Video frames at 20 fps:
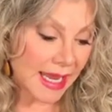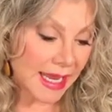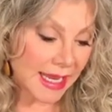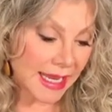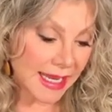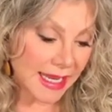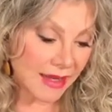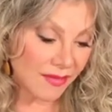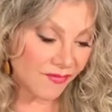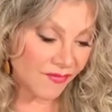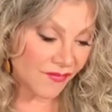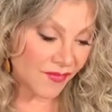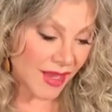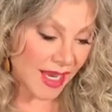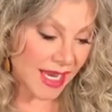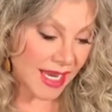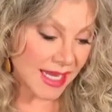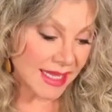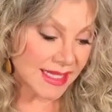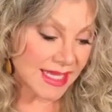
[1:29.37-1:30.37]
in
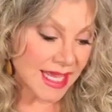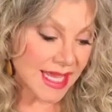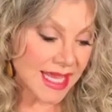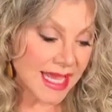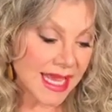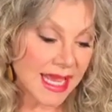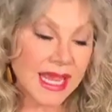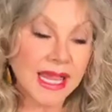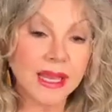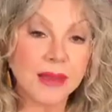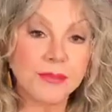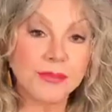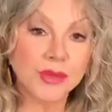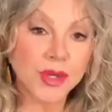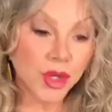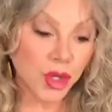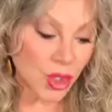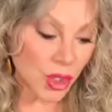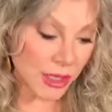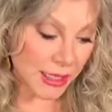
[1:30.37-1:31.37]
faith, in
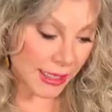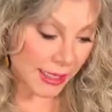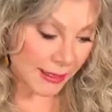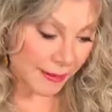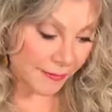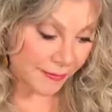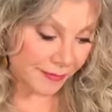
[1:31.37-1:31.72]
purity.